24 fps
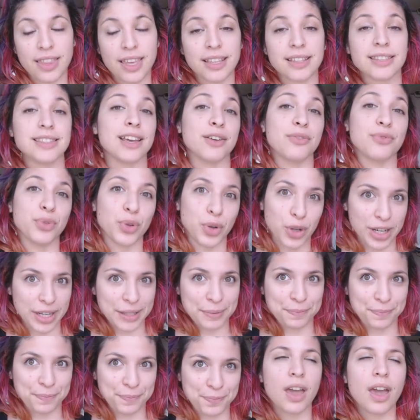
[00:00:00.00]
than South
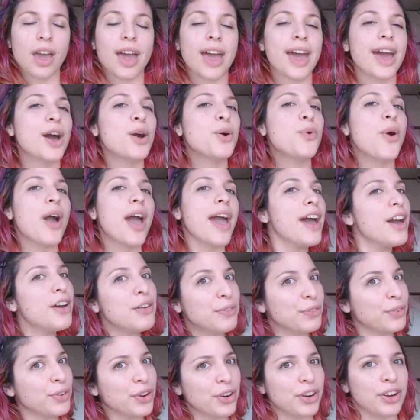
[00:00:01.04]
Florida.
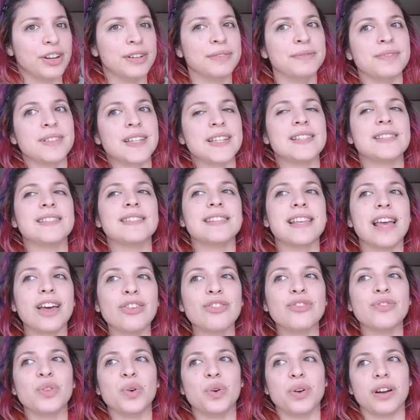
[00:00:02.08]
However, in
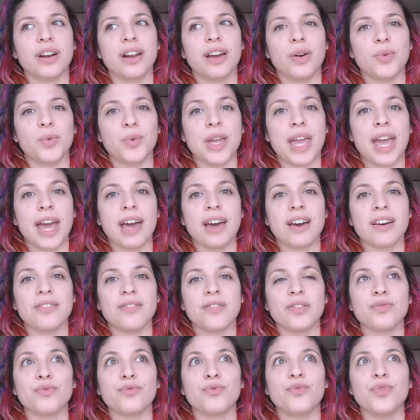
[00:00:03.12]
South Florida, we
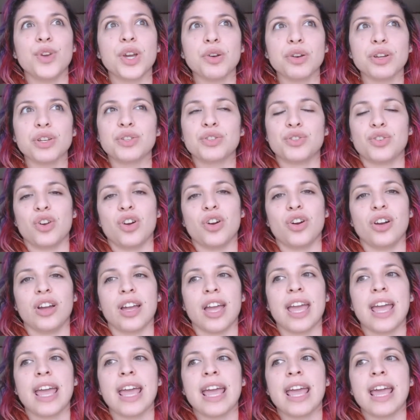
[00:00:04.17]
have very
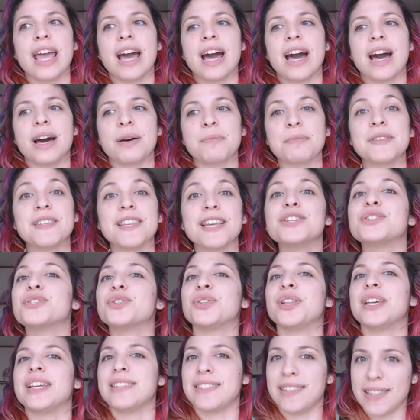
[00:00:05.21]
strong
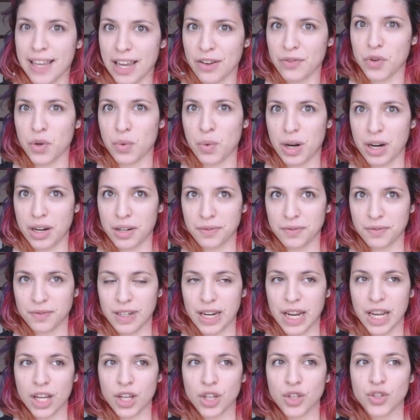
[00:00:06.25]
central AC everywhere.
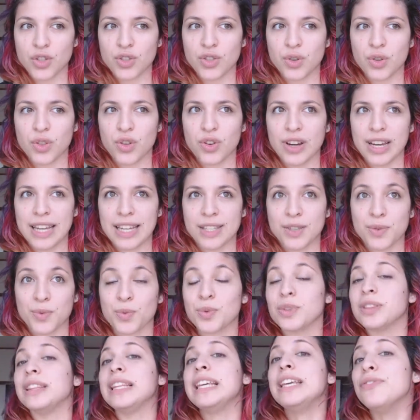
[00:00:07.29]
So there
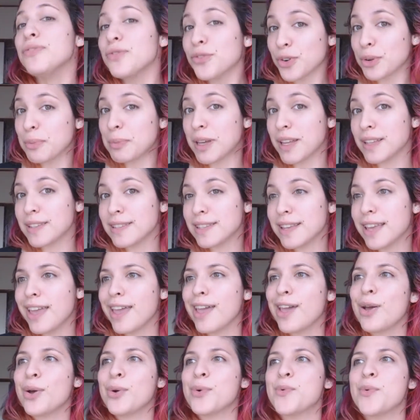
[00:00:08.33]
is relief from it.
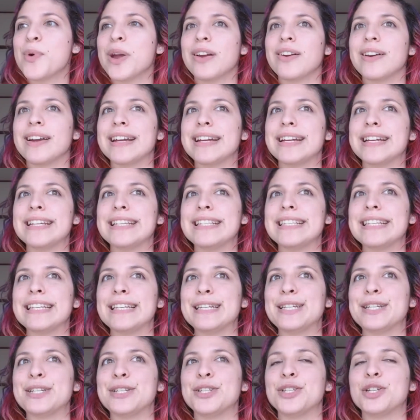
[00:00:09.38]
Whereas
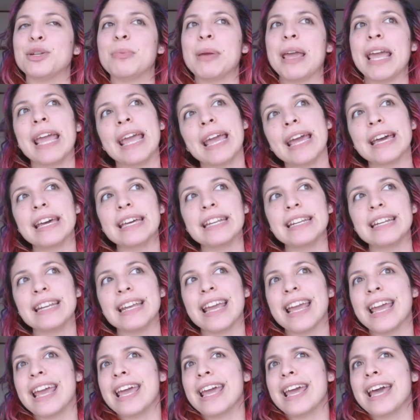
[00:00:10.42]
in Japan,
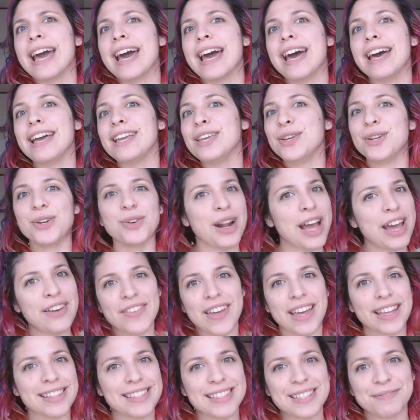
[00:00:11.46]
you
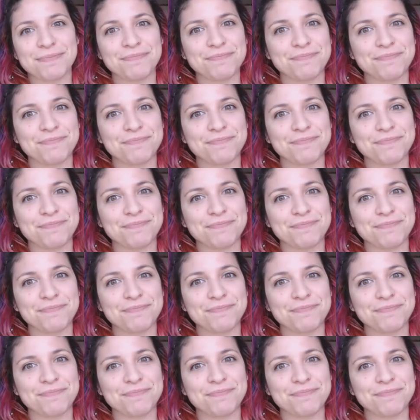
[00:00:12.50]
don't have that.